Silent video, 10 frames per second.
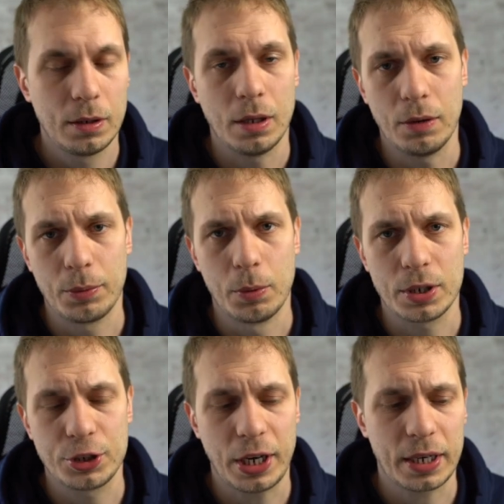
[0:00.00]
If we want
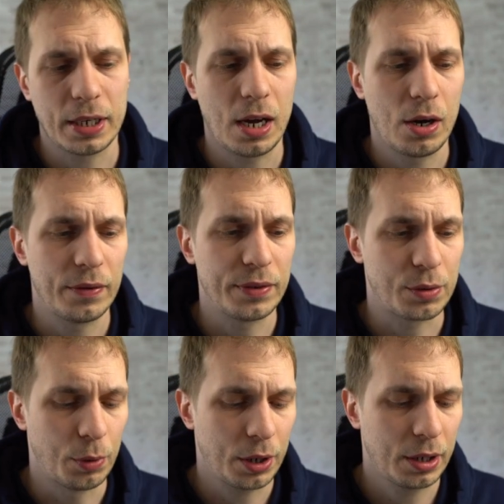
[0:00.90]
to check now if
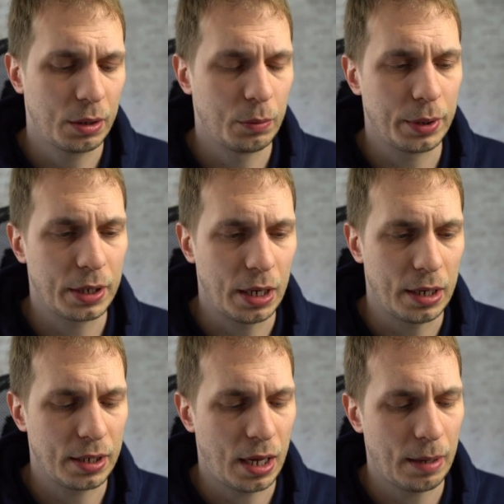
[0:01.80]
it's working, we
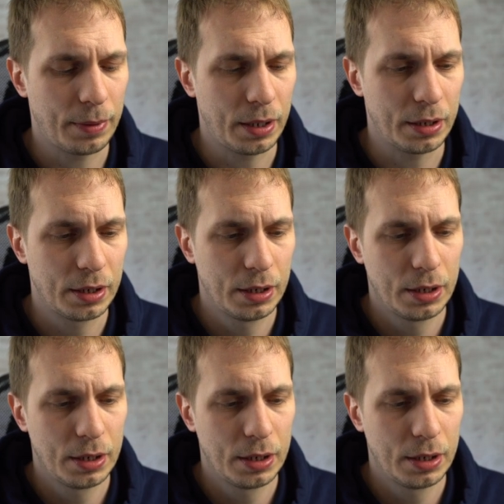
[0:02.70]
can type in